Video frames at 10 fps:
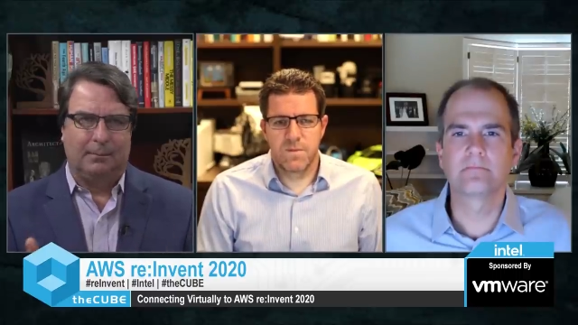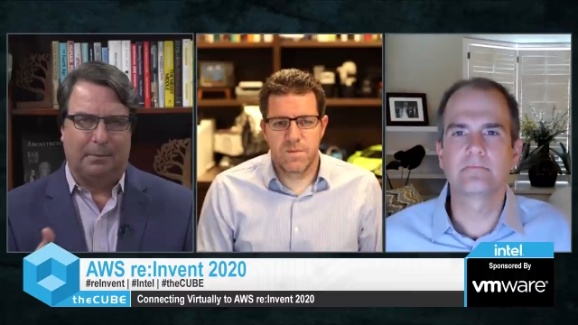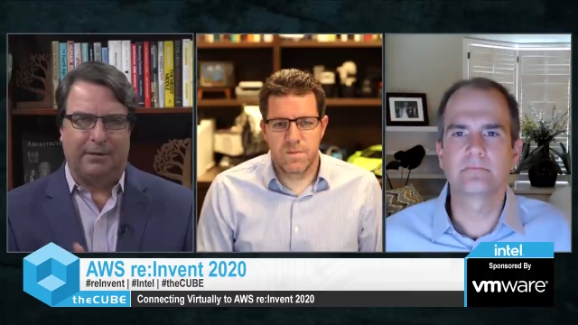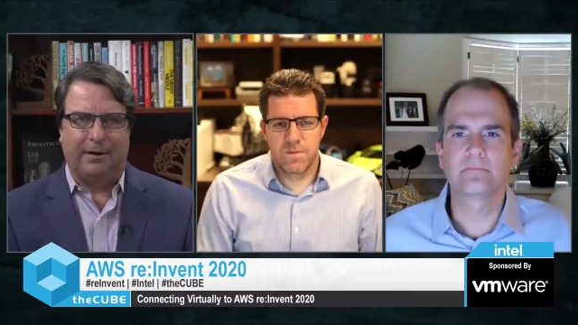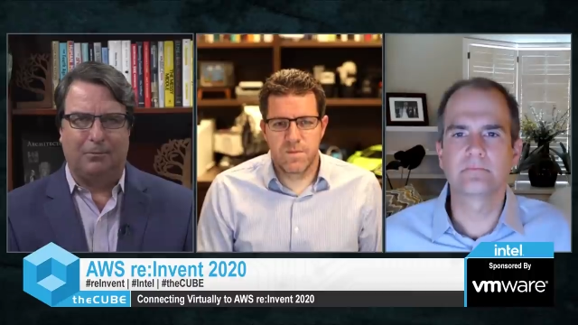
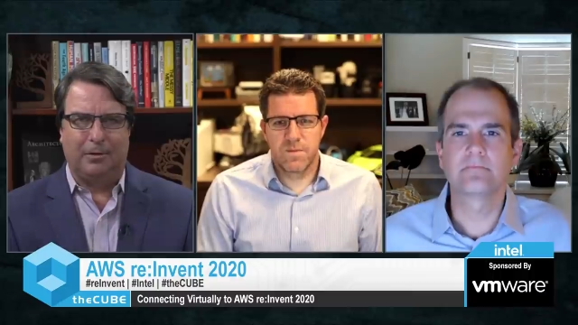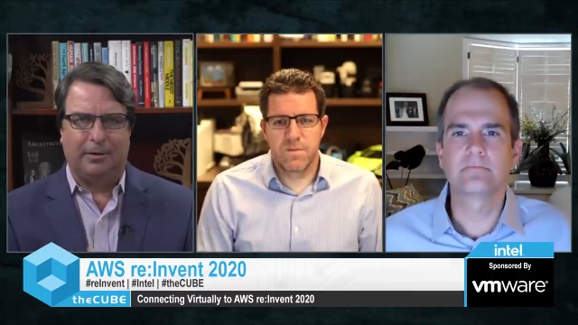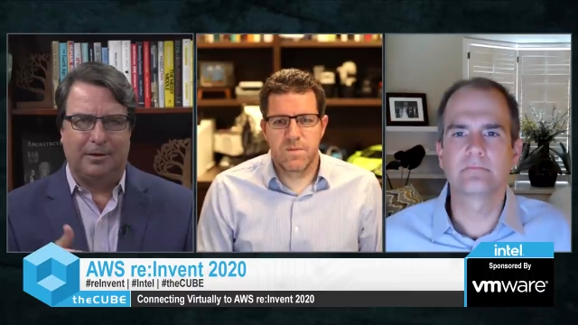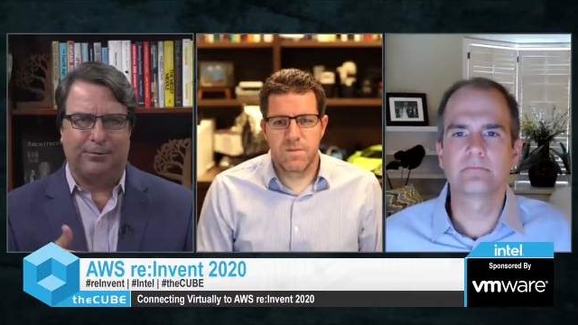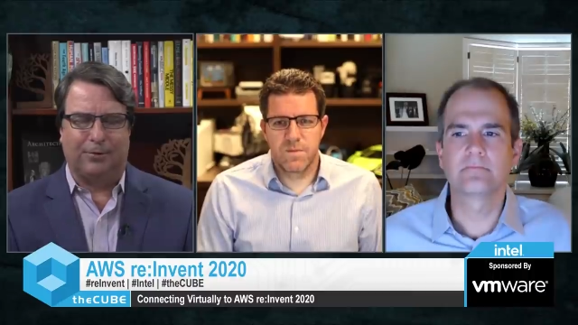Speaker 1: But I think one of the
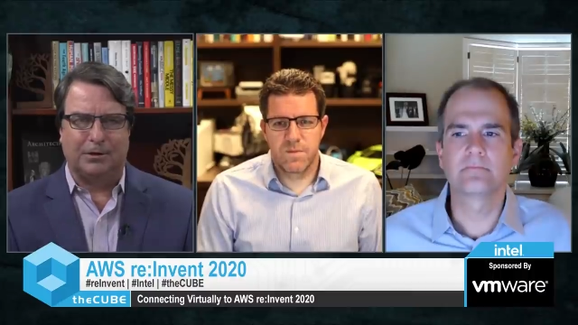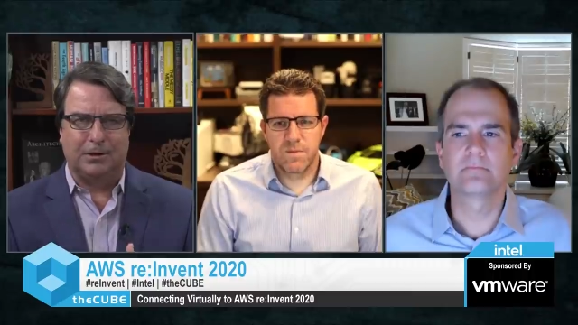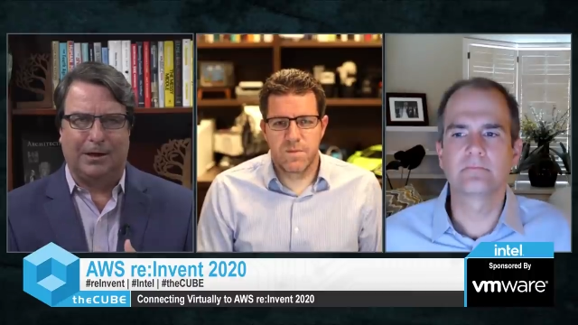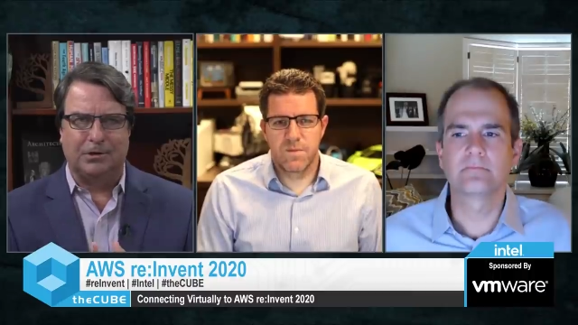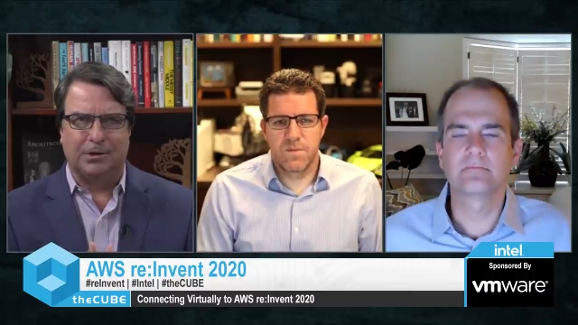
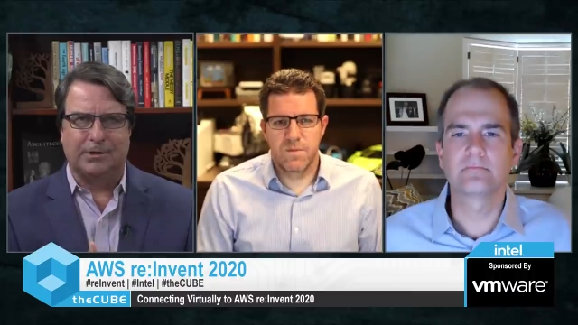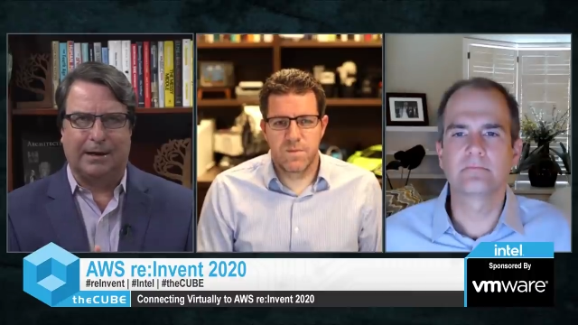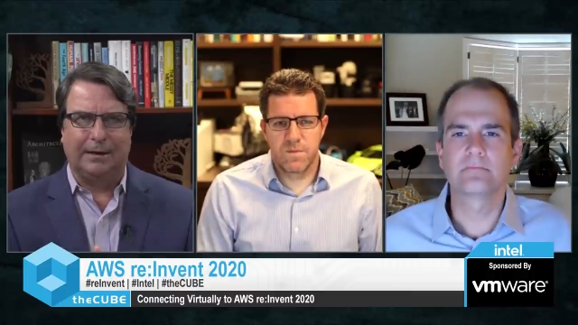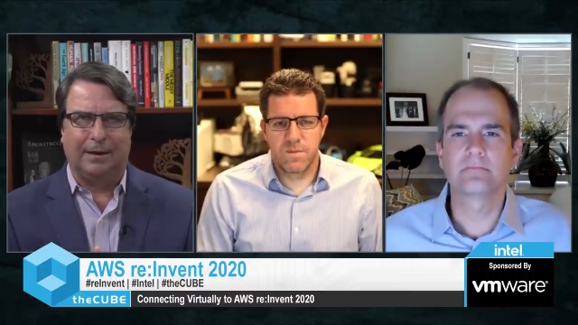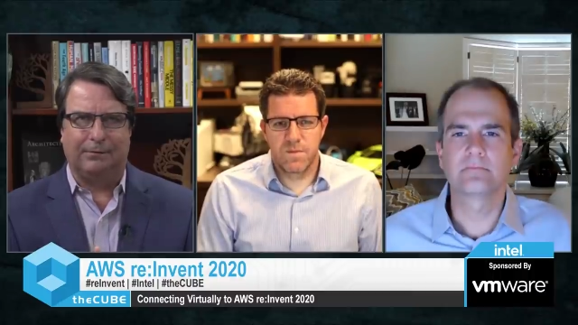differentiations that
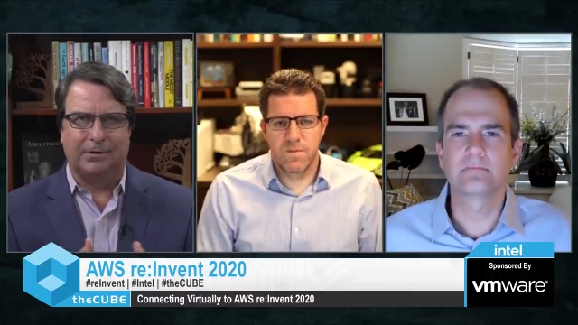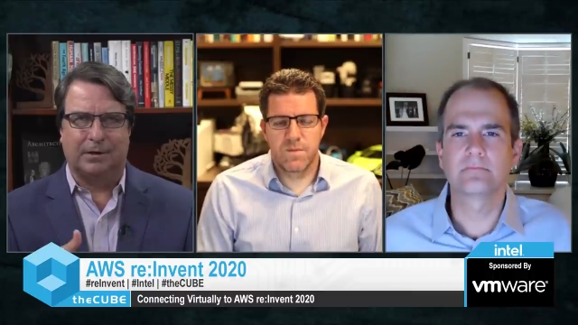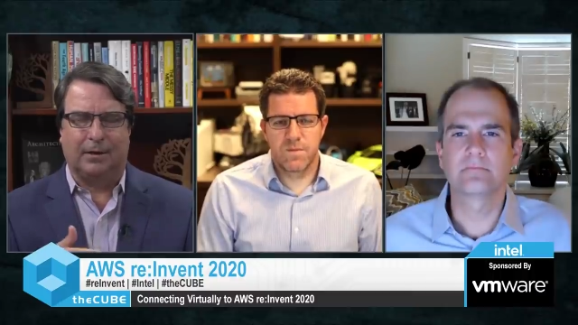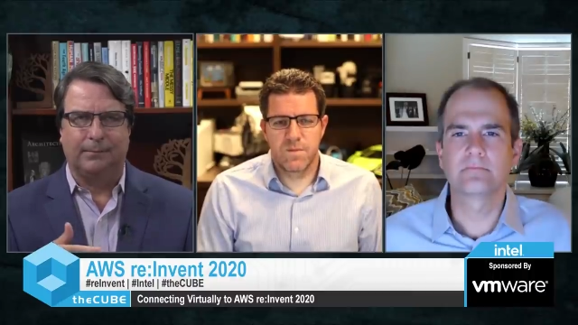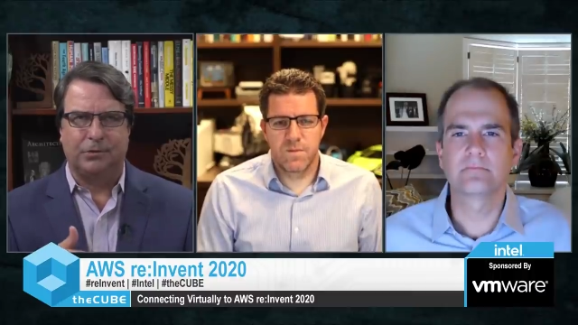I love is
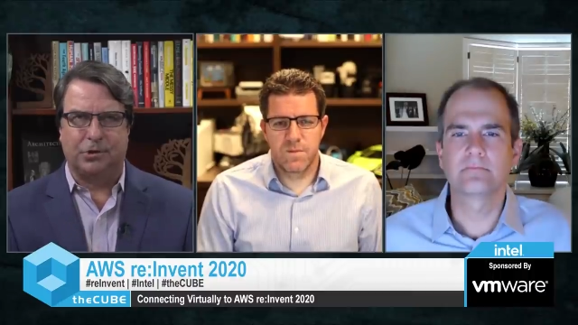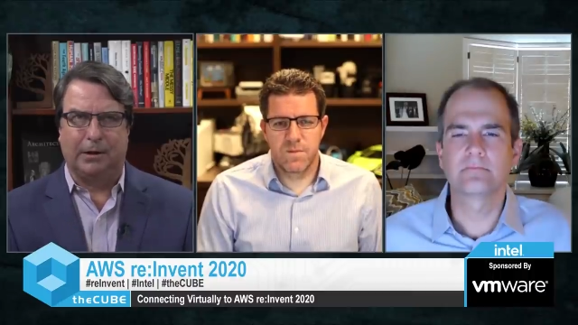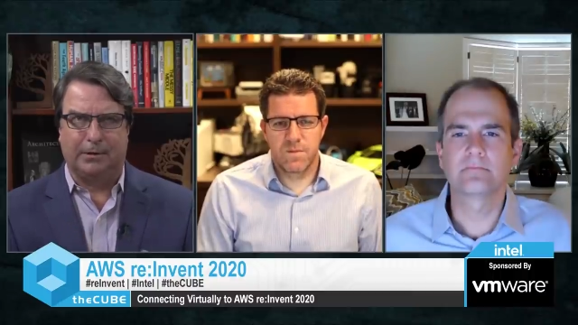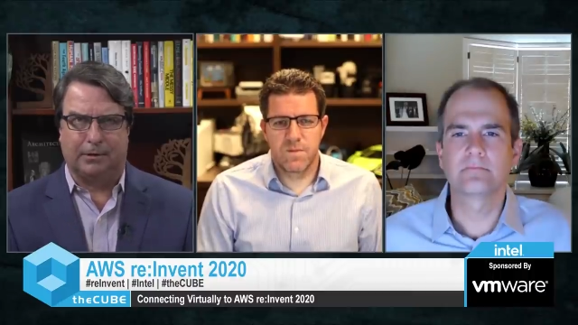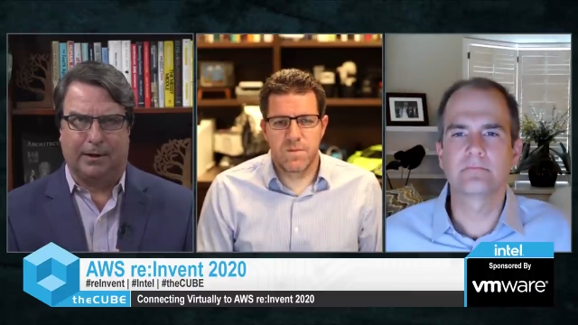the
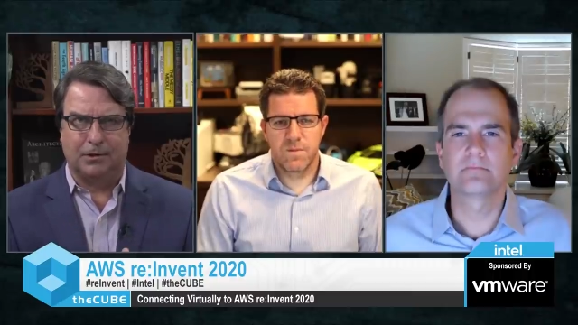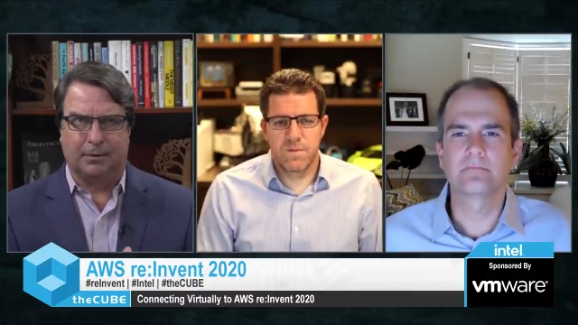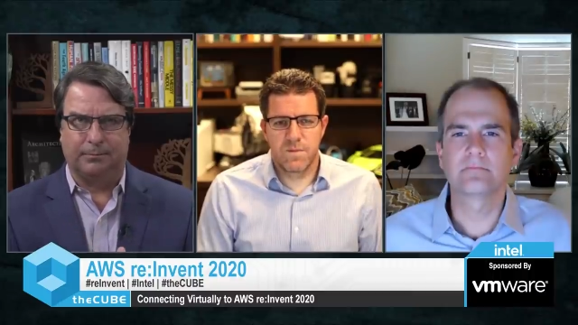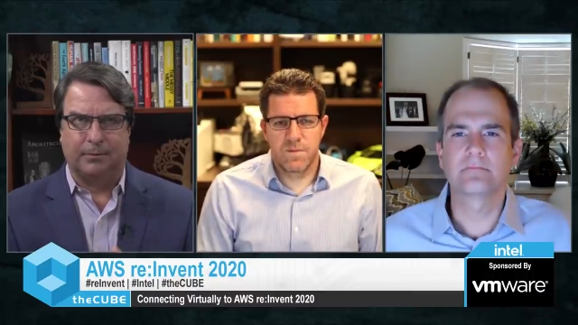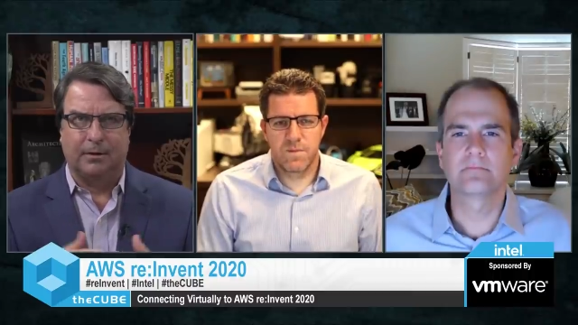joint integration,